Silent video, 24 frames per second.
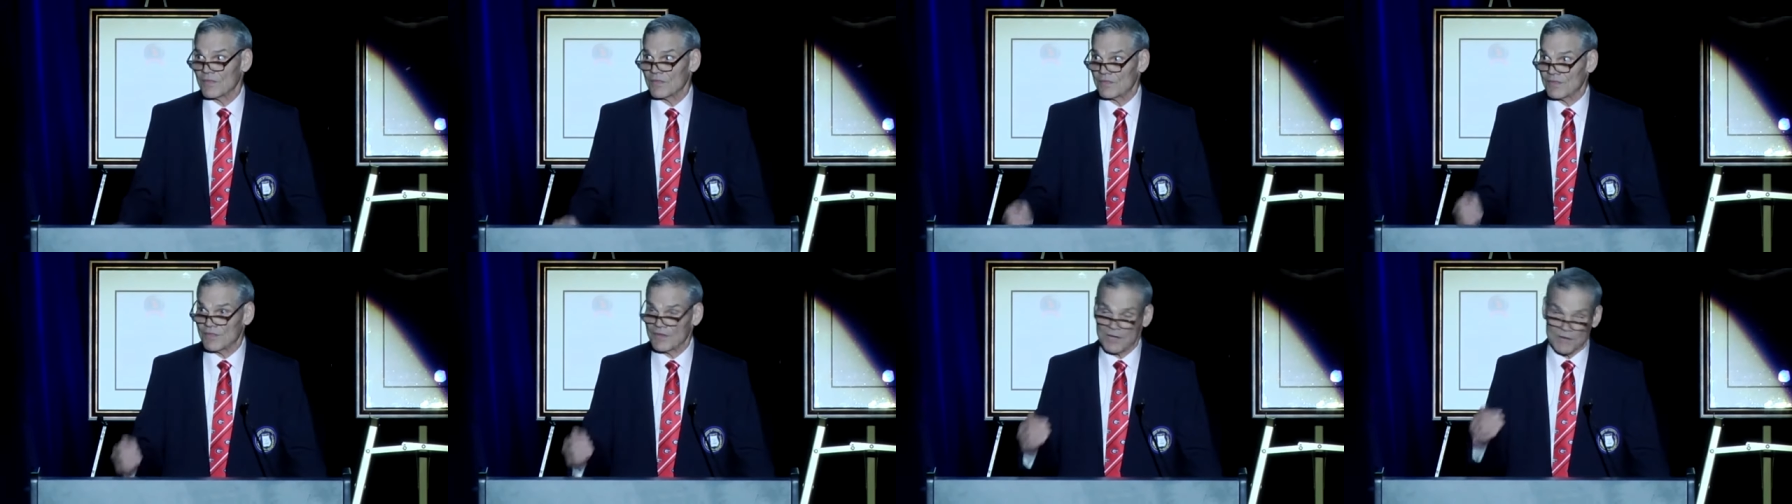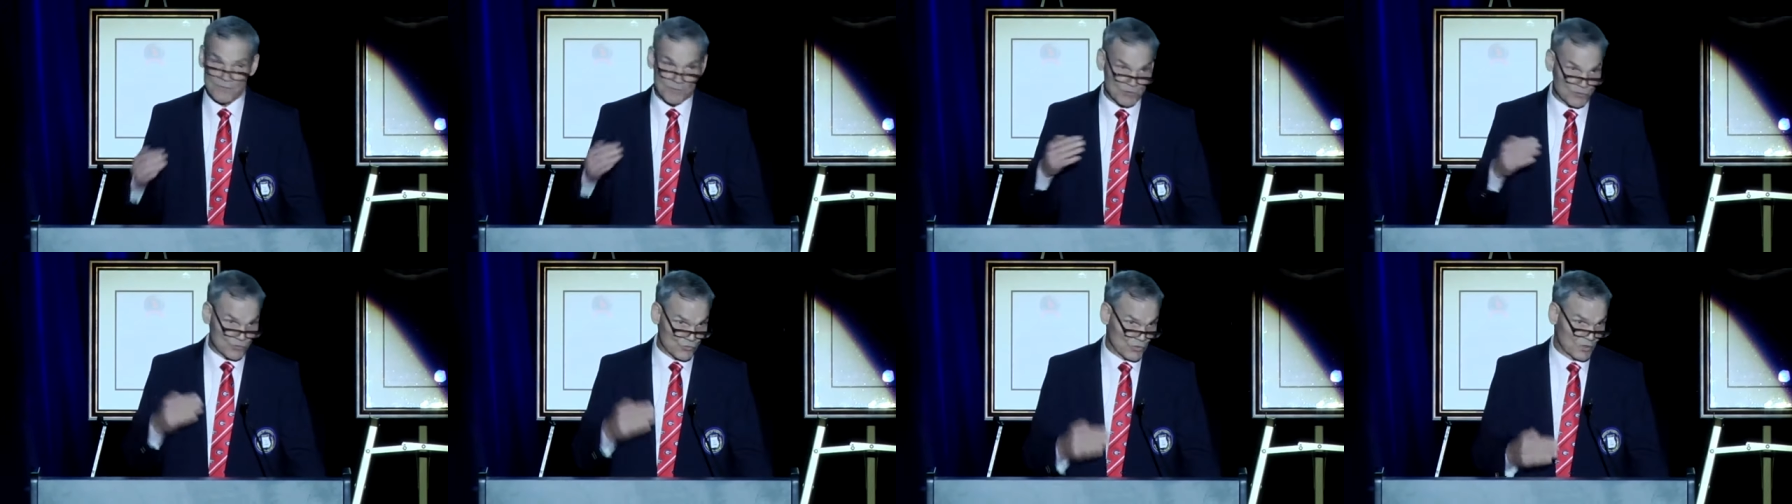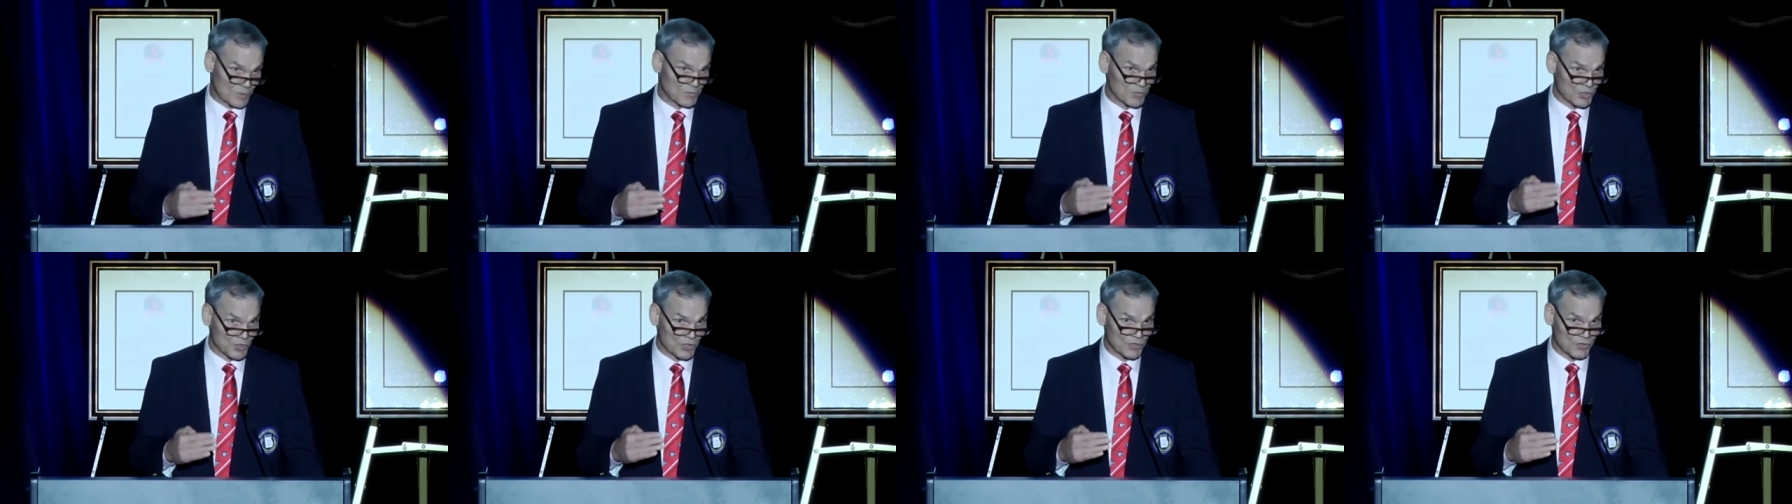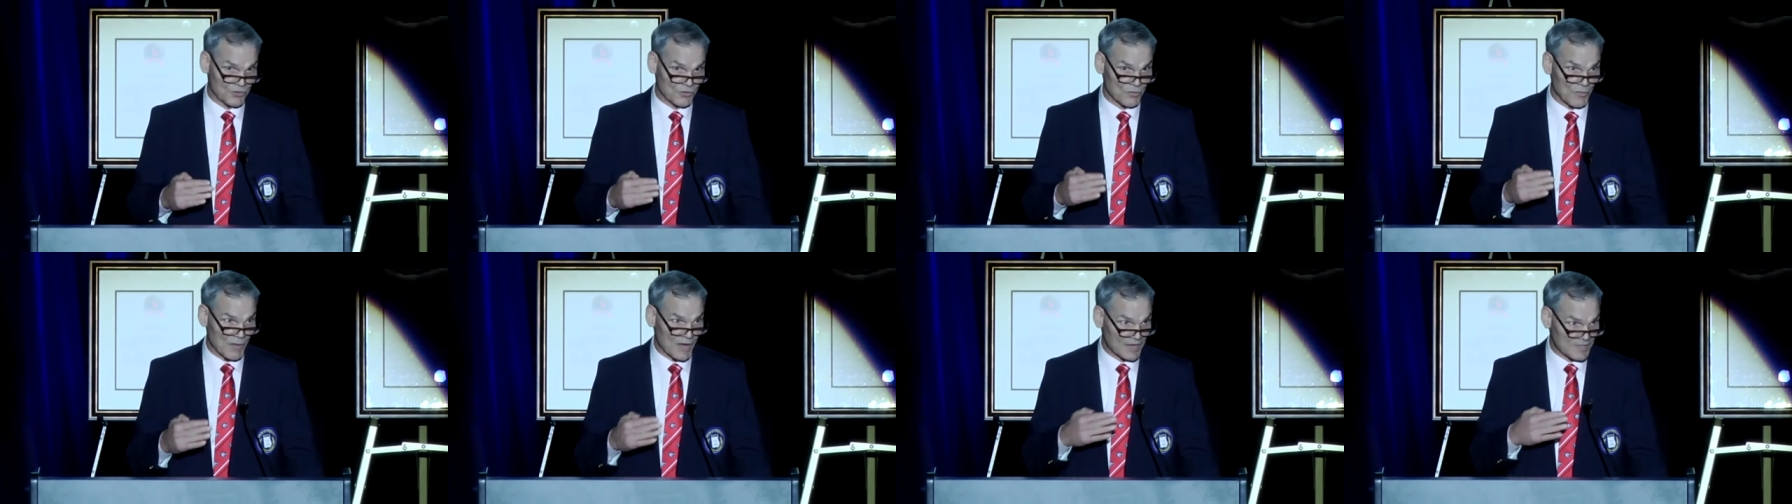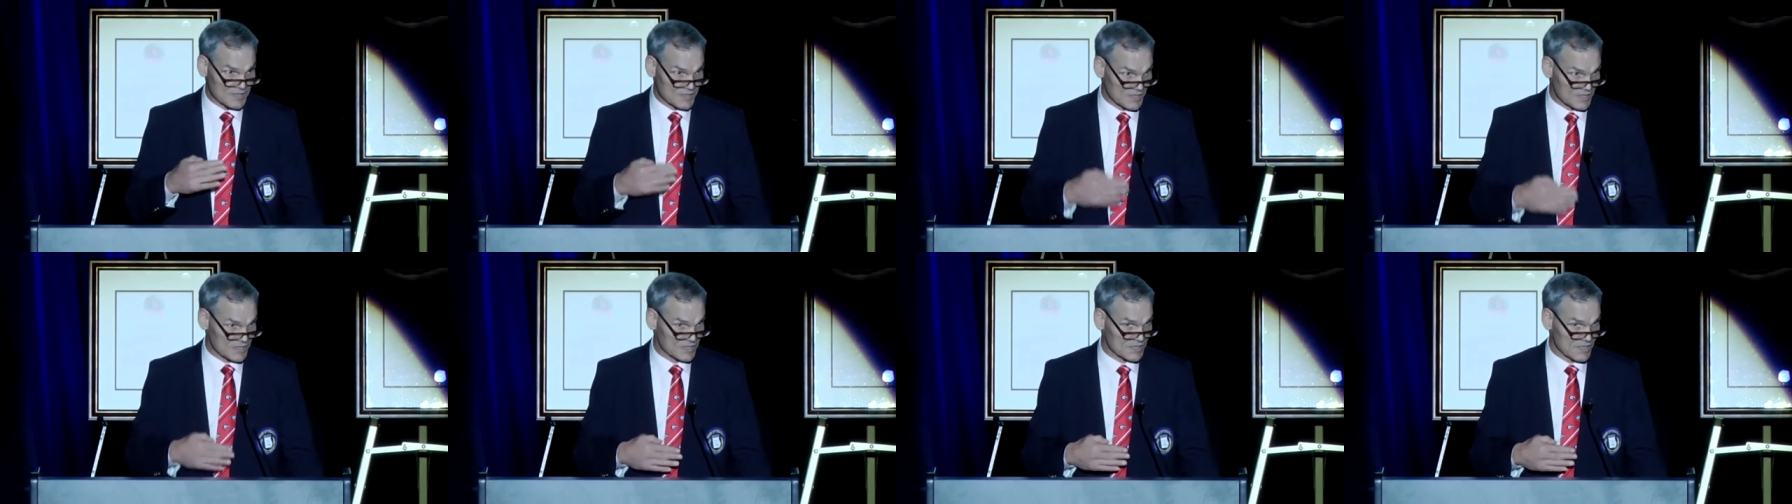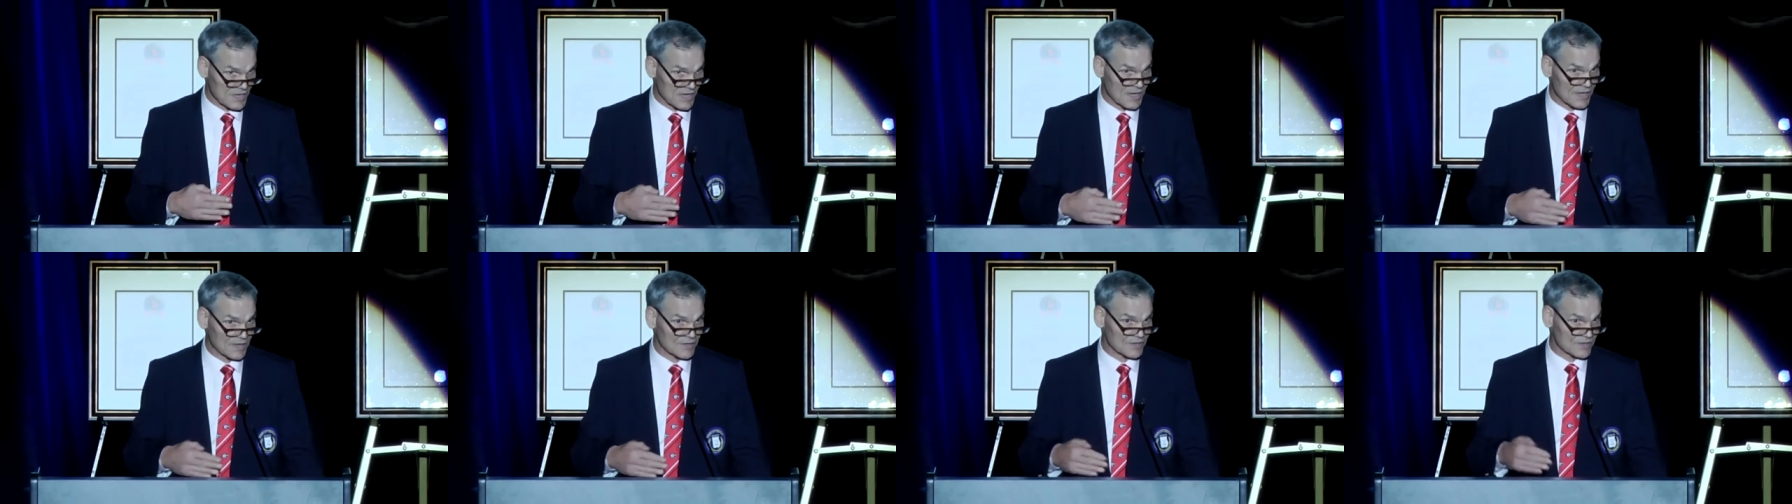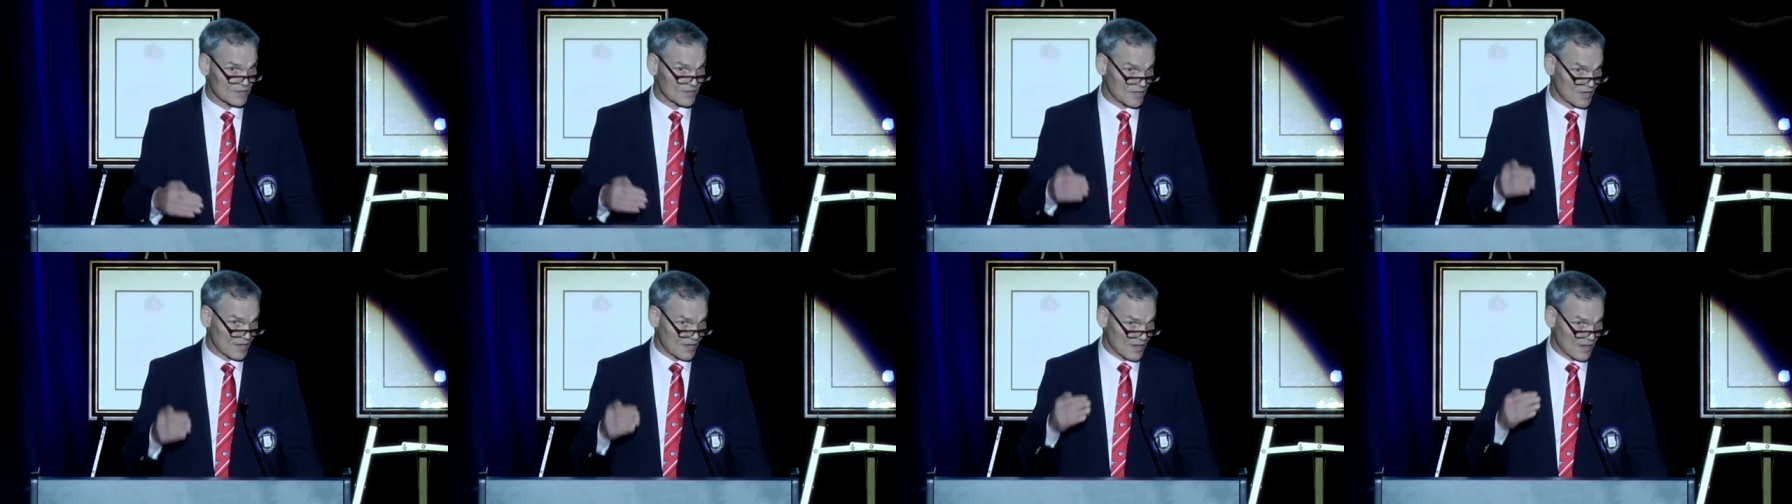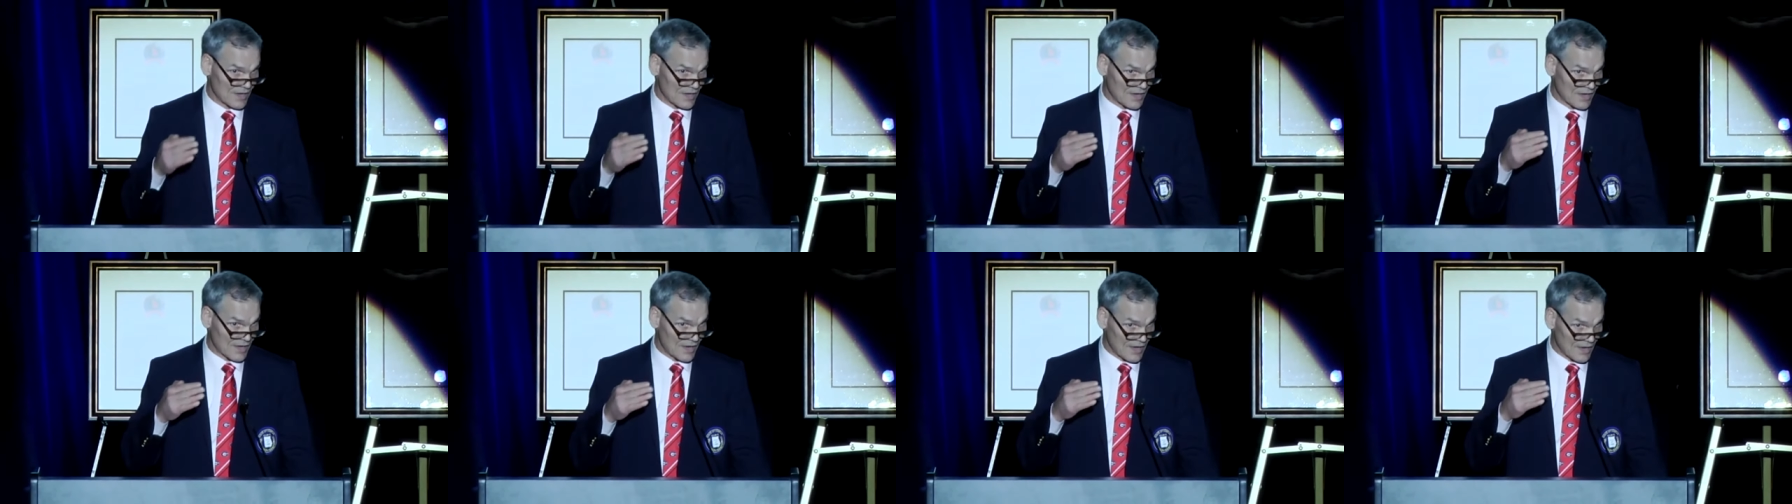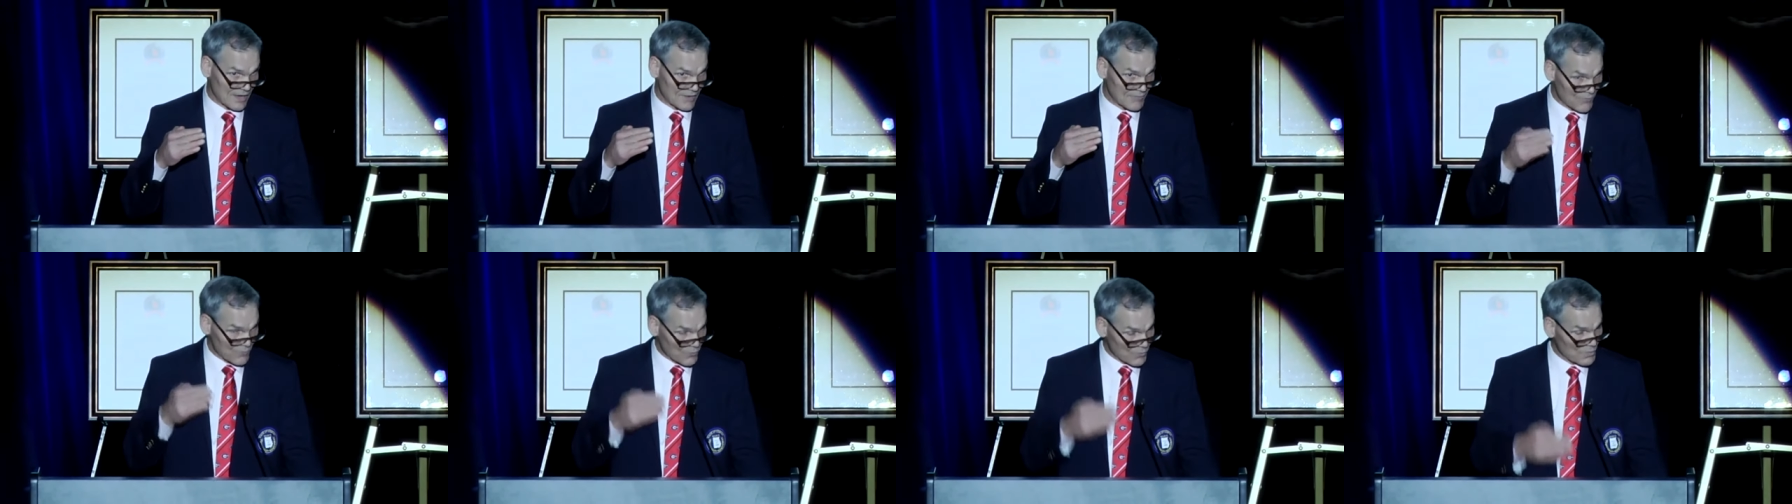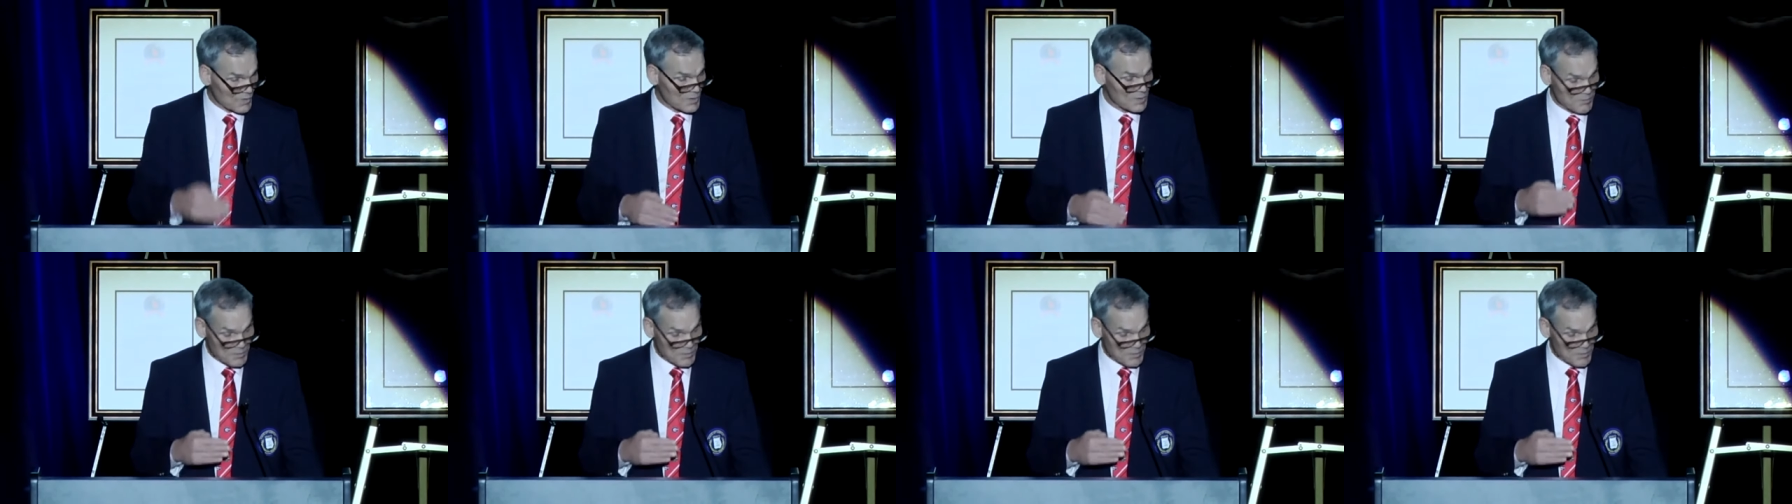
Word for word: that have attributed to my success and for me